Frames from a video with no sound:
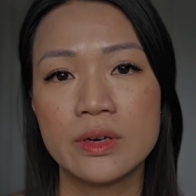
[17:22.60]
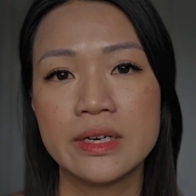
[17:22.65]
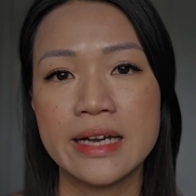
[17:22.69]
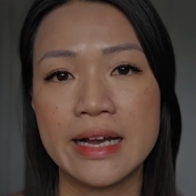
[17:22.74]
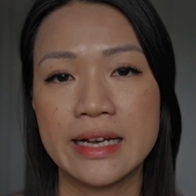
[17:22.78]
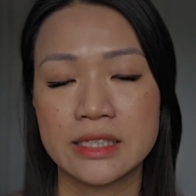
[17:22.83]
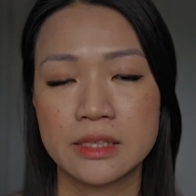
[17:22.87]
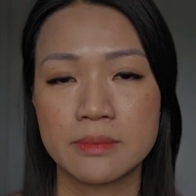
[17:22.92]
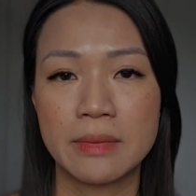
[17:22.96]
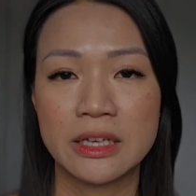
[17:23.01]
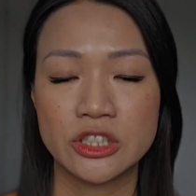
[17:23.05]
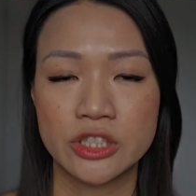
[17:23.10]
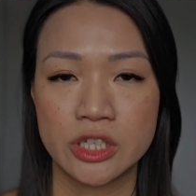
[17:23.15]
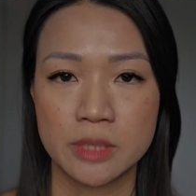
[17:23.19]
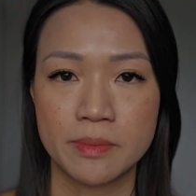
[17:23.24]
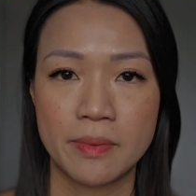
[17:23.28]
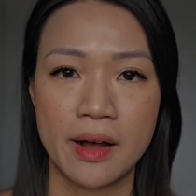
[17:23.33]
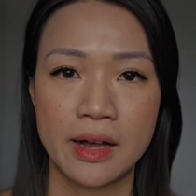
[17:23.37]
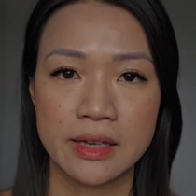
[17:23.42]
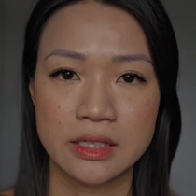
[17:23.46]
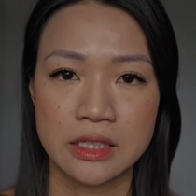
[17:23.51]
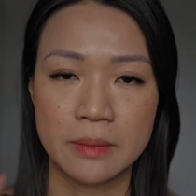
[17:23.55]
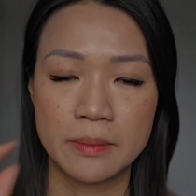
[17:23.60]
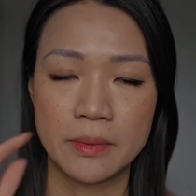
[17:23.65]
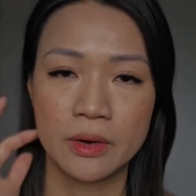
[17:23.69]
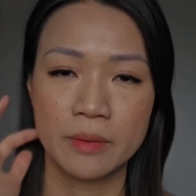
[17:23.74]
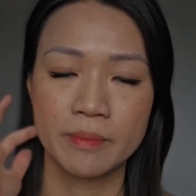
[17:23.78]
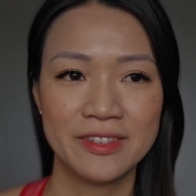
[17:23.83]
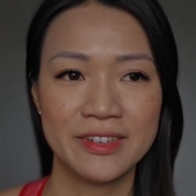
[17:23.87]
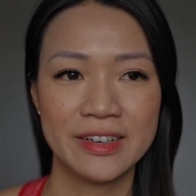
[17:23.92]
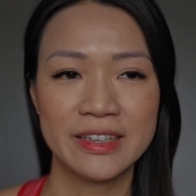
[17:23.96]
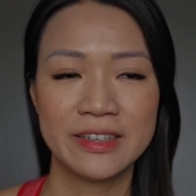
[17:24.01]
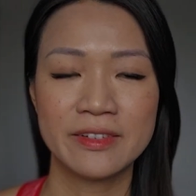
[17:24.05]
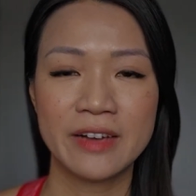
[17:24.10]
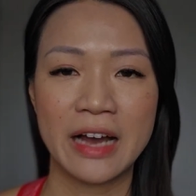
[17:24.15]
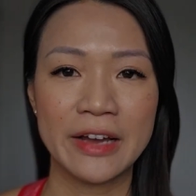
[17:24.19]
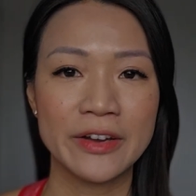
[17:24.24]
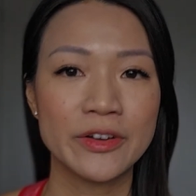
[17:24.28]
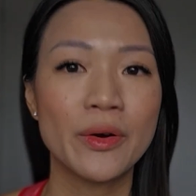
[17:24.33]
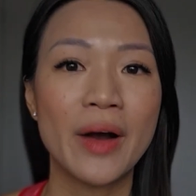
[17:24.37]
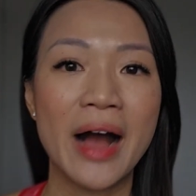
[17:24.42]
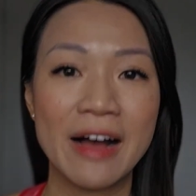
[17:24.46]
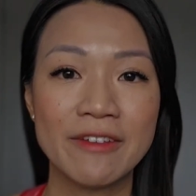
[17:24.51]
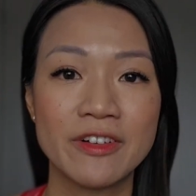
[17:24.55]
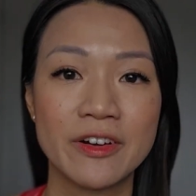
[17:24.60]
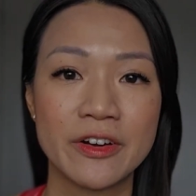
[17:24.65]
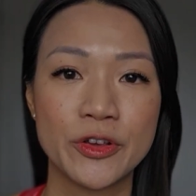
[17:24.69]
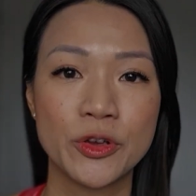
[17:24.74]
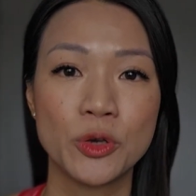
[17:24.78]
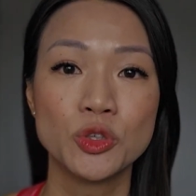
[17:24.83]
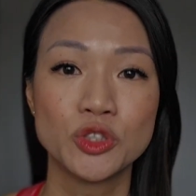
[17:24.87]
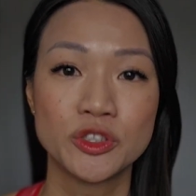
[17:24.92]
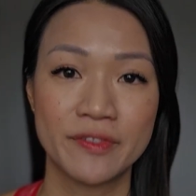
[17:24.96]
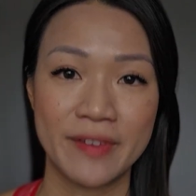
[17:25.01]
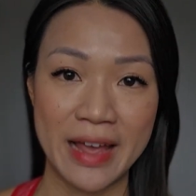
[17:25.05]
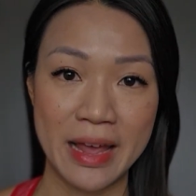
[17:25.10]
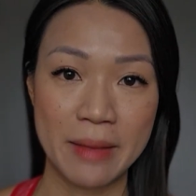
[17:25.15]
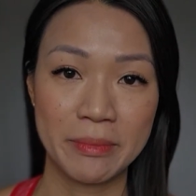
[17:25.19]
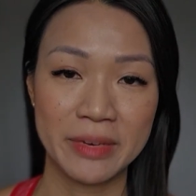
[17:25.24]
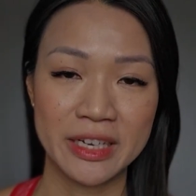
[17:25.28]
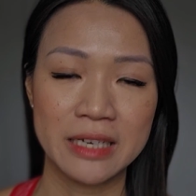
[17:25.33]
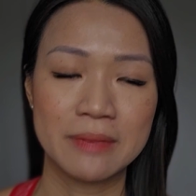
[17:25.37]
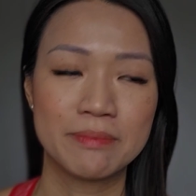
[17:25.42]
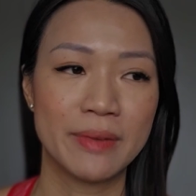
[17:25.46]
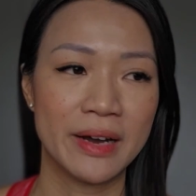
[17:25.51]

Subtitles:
it as much as possible. And I don't have a huge family,